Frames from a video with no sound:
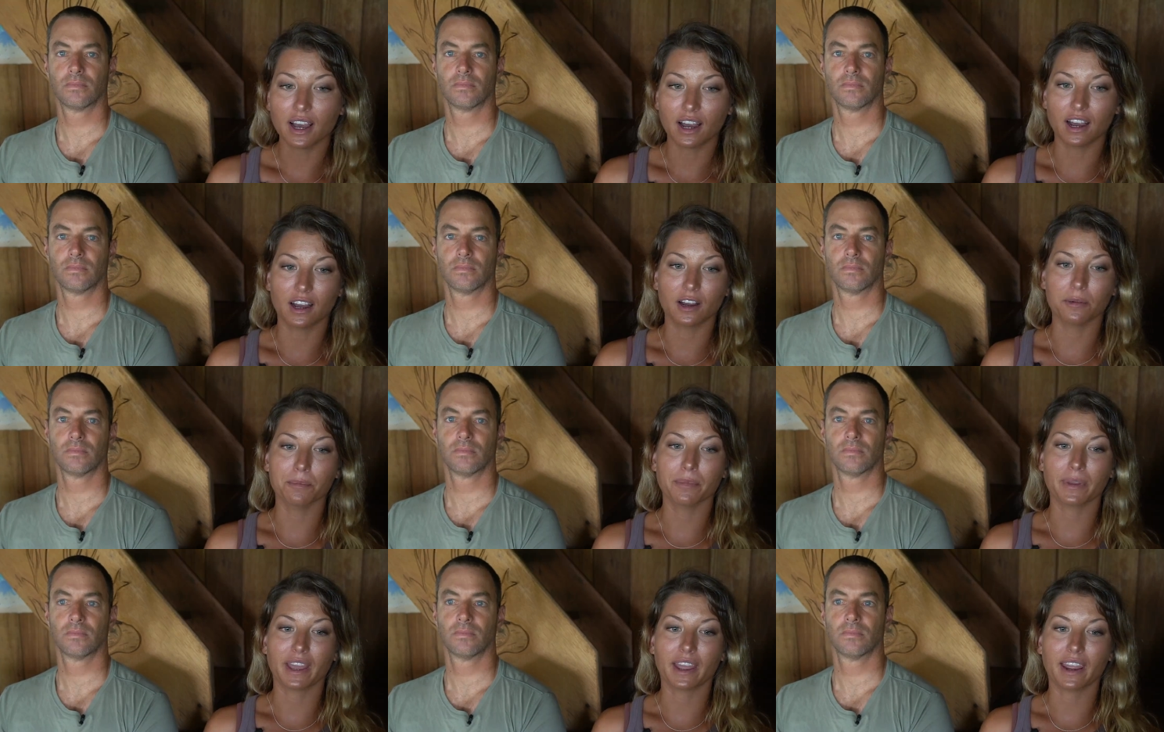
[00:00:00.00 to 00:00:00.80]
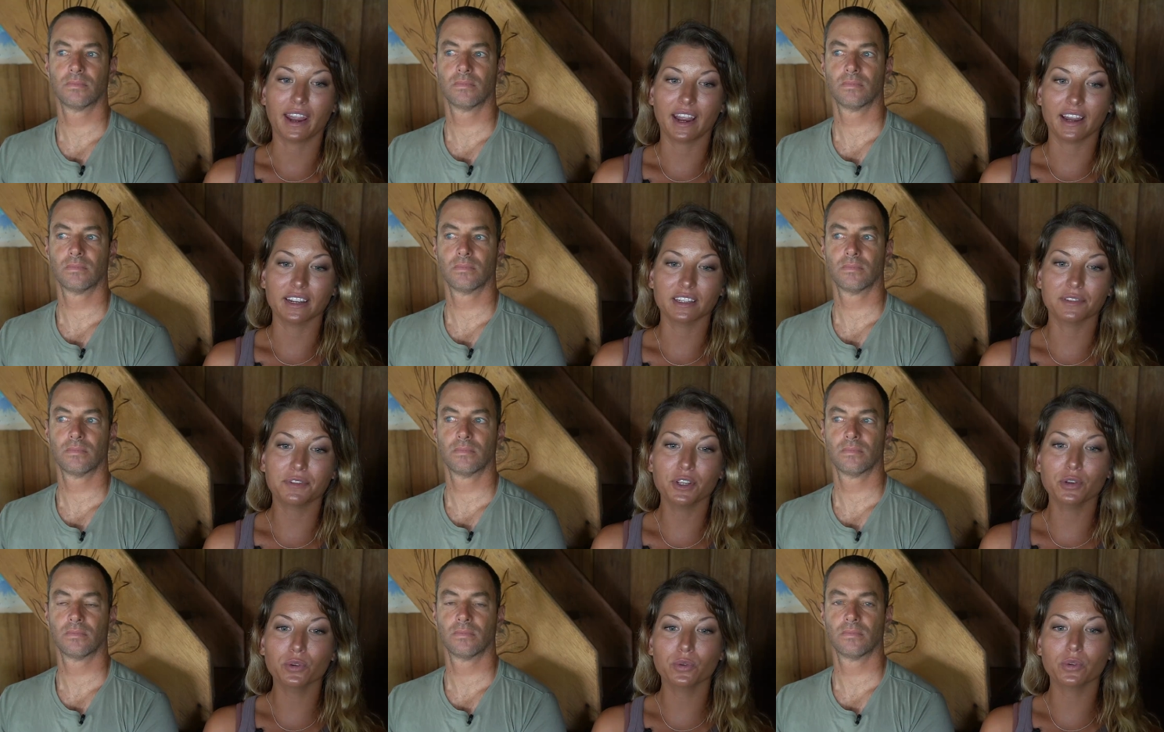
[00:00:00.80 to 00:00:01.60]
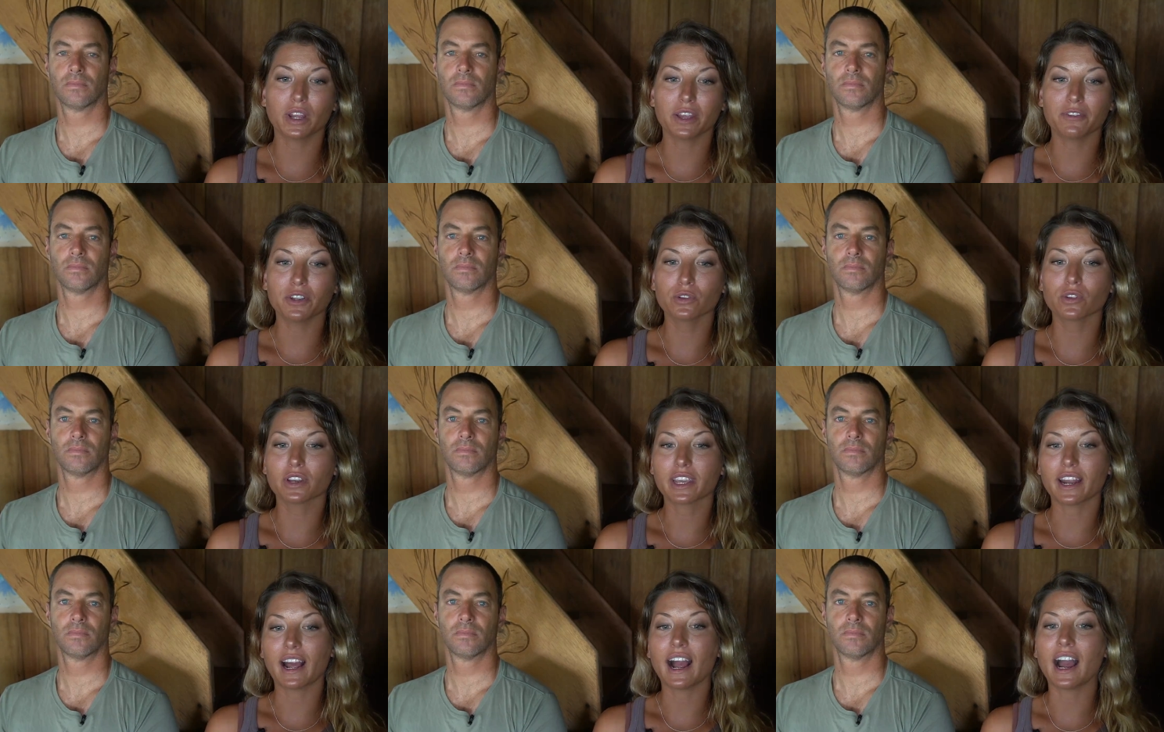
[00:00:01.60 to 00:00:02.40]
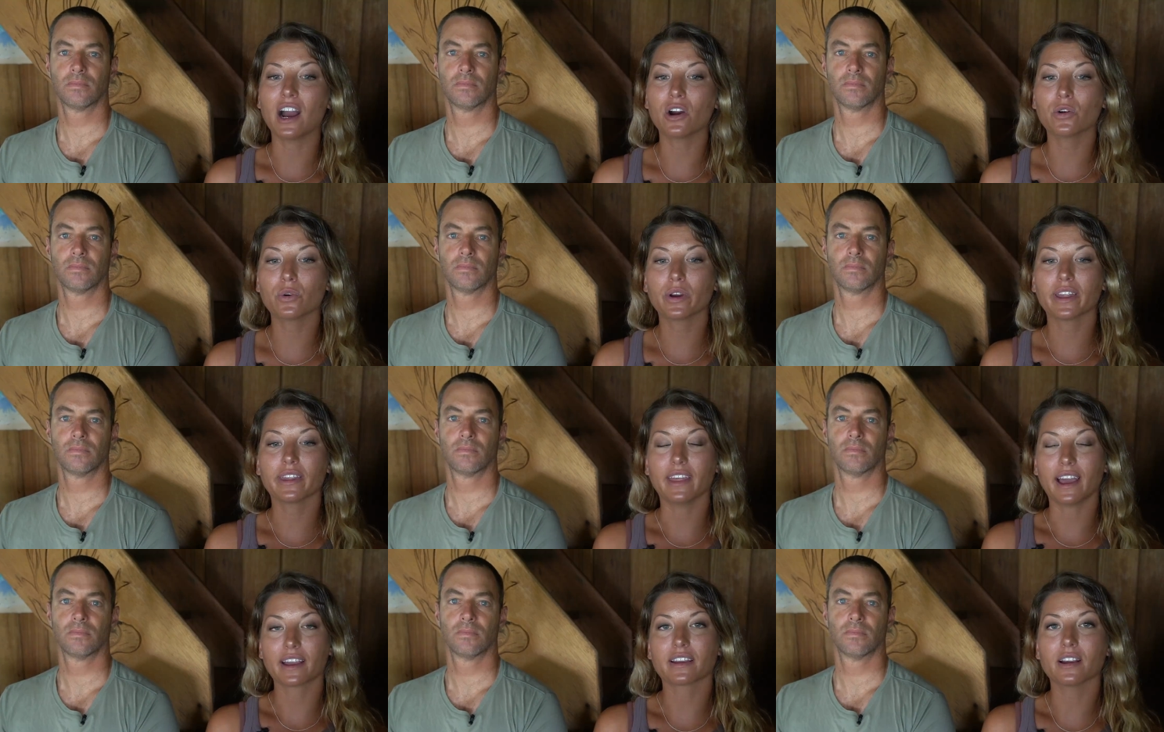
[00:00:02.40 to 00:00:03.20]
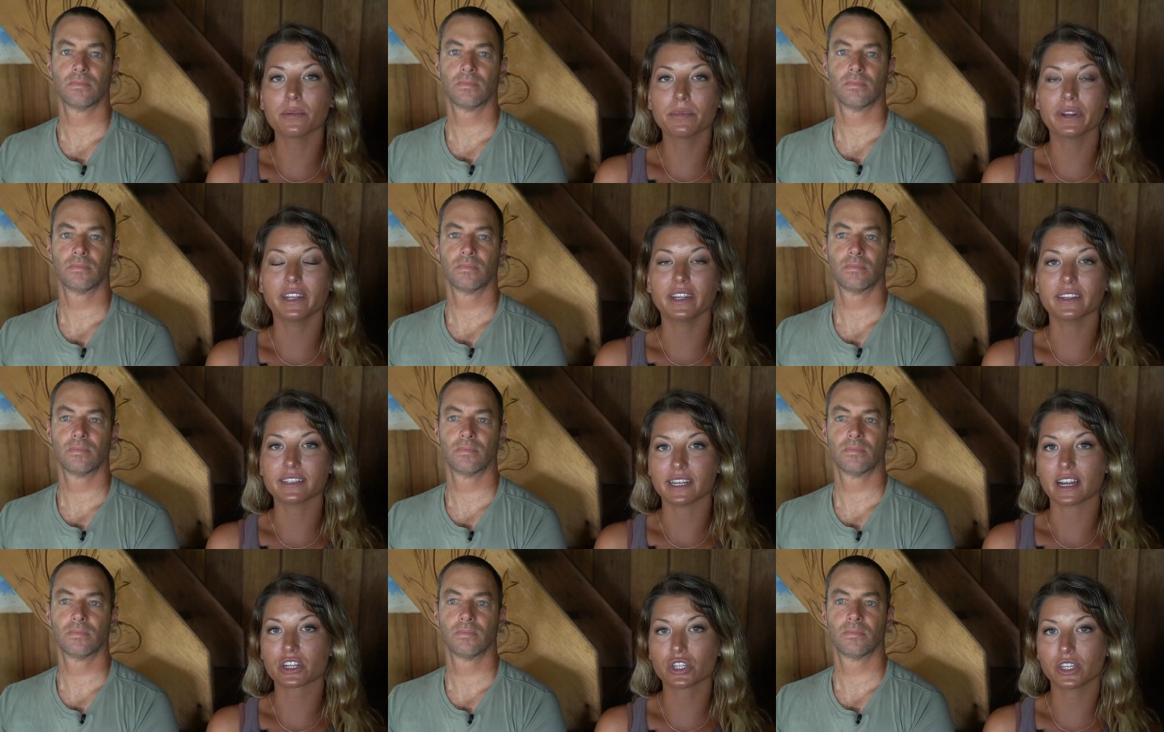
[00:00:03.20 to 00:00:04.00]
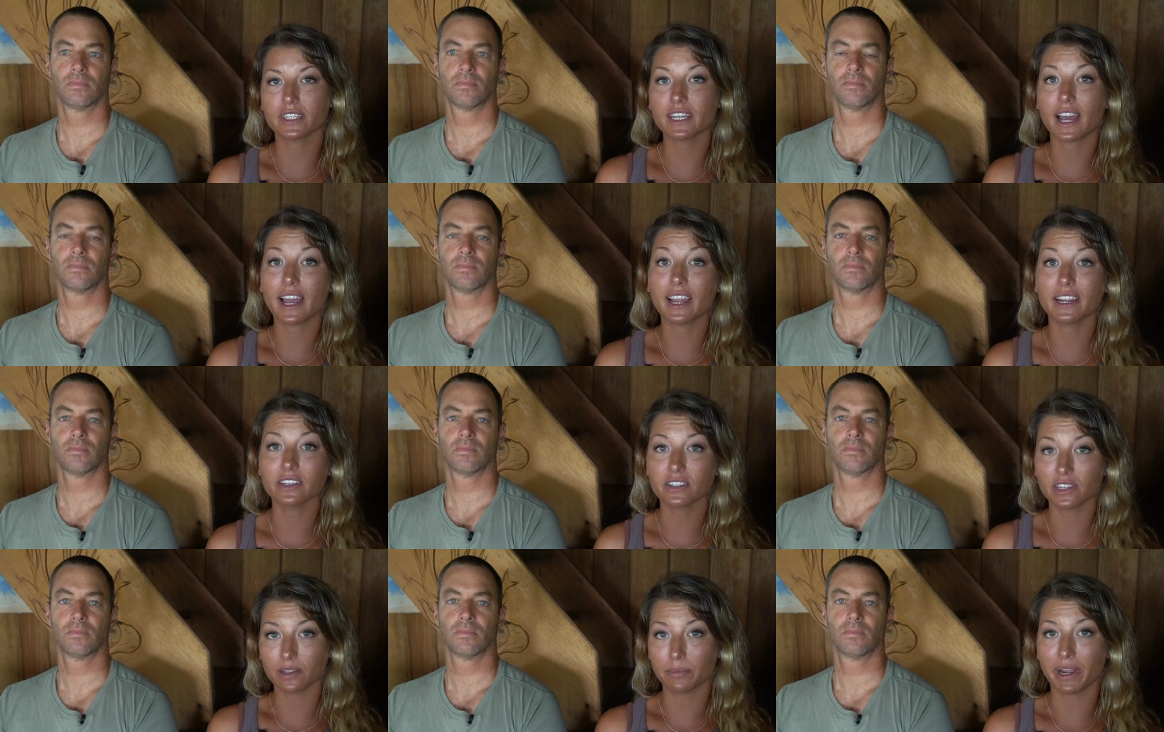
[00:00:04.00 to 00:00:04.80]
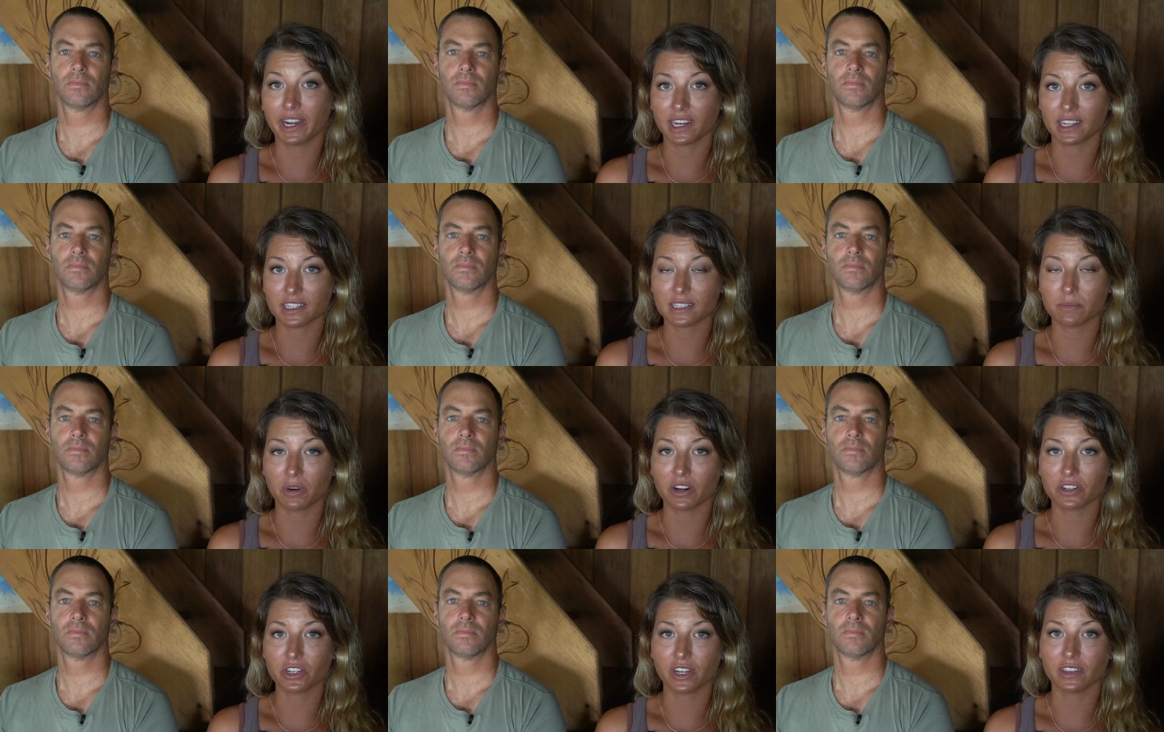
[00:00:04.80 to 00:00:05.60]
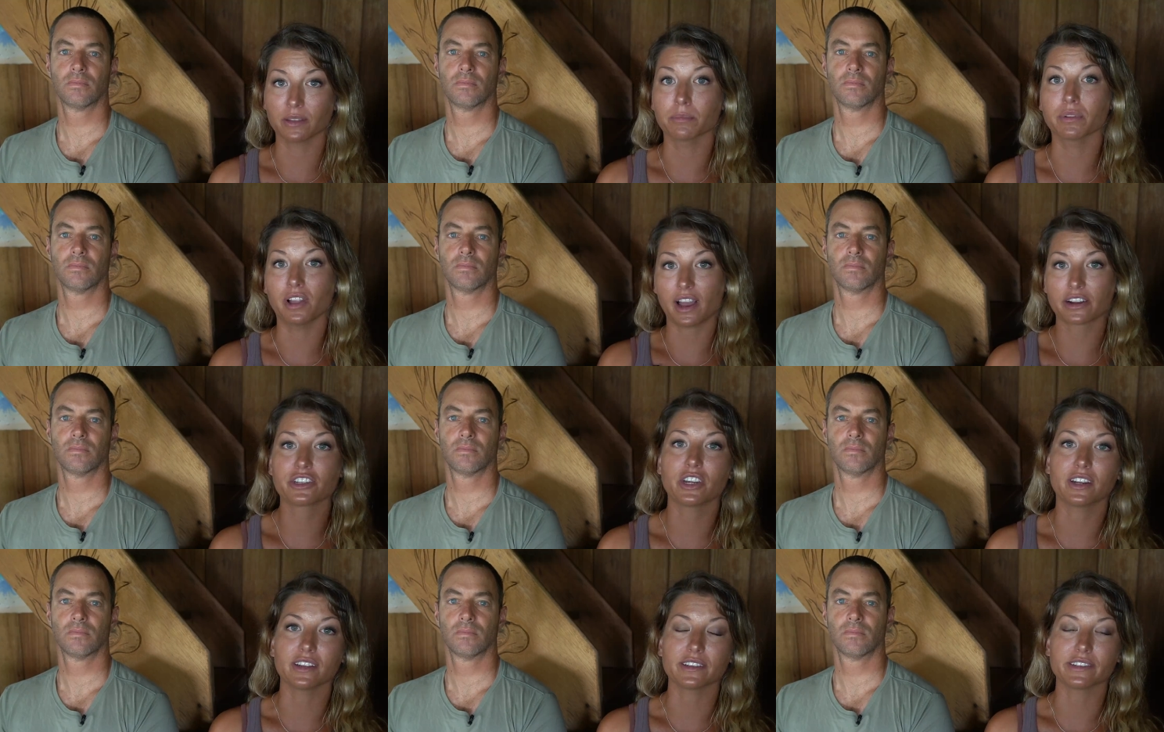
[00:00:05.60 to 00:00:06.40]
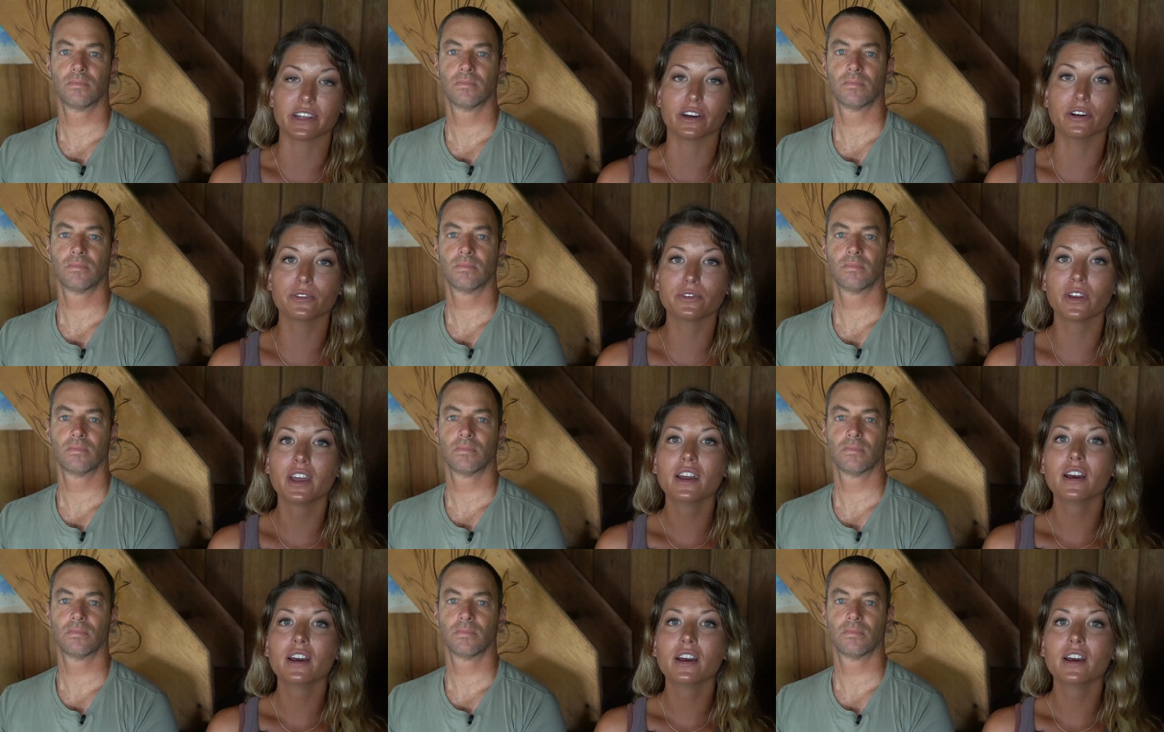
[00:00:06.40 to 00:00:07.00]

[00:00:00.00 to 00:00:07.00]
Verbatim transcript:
Speaker 1: And if you look at how that company is actually tied to the Binance Smart Chain, the blockchain itself,